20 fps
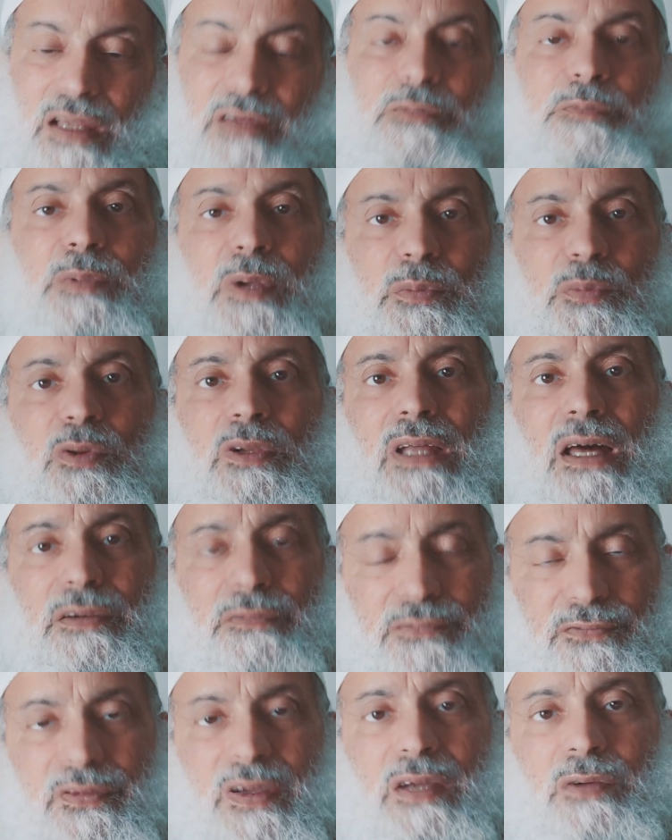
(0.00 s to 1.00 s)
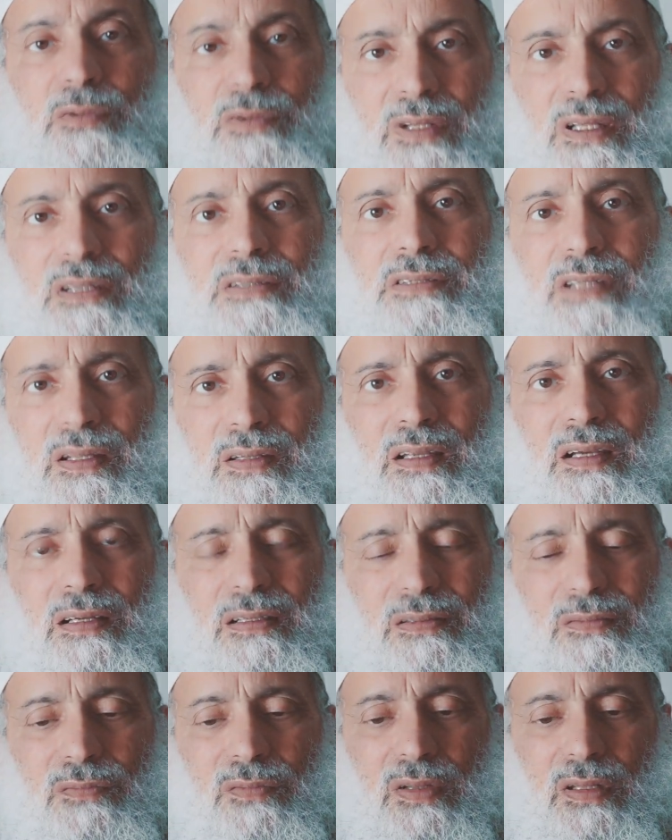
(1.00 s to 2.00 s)
if people are fair with each
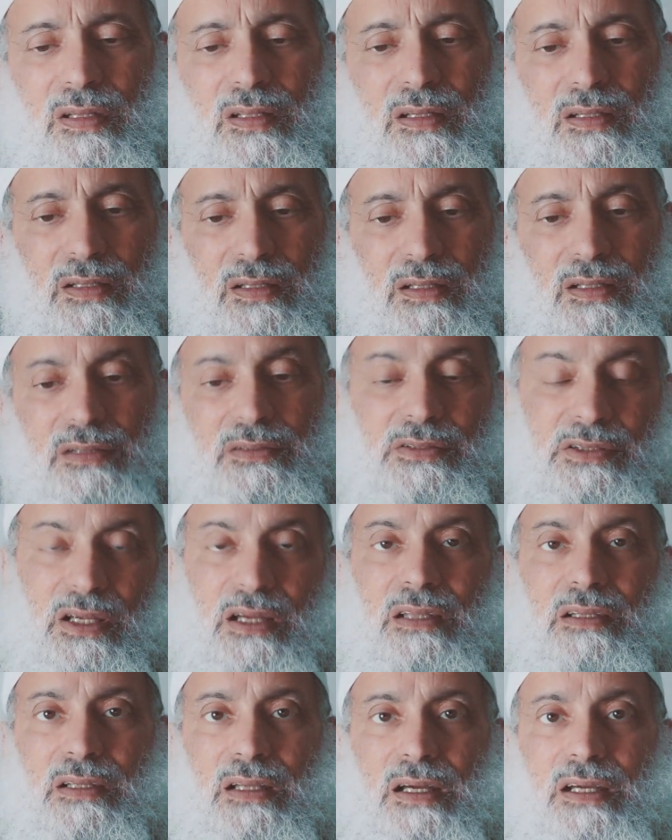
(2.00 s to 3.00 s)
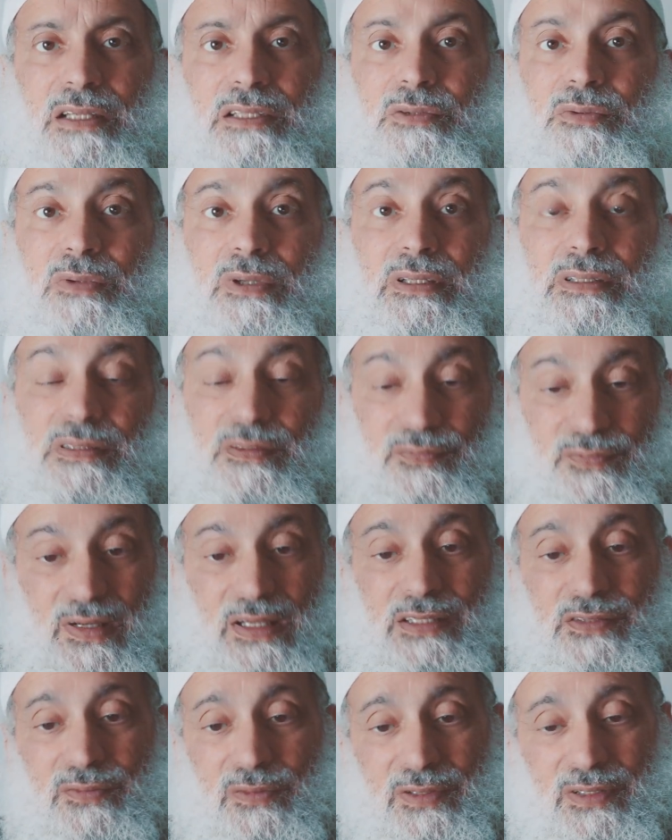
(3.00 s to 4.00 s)
other, inshallah it will
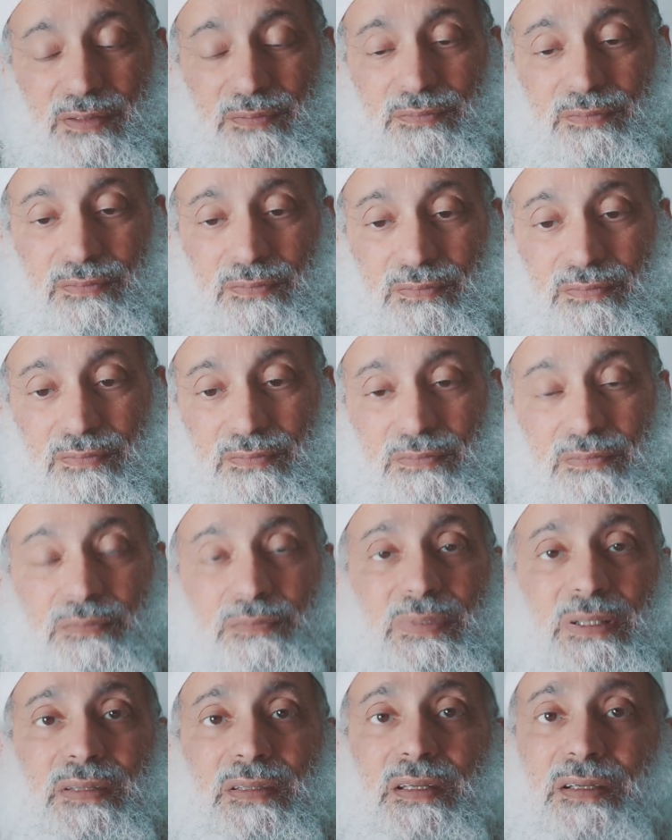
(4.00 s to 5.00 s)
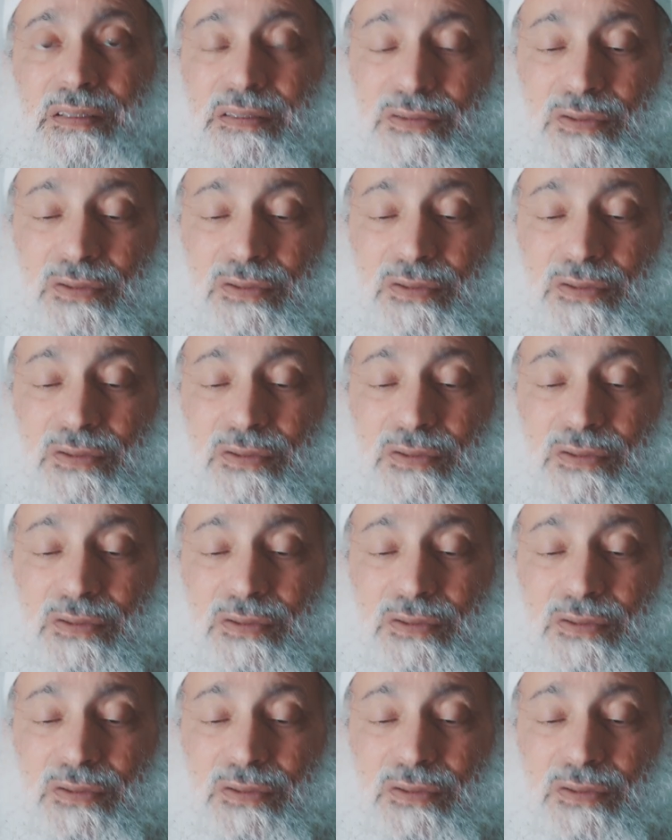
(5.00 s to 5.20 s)
suffice for them. But the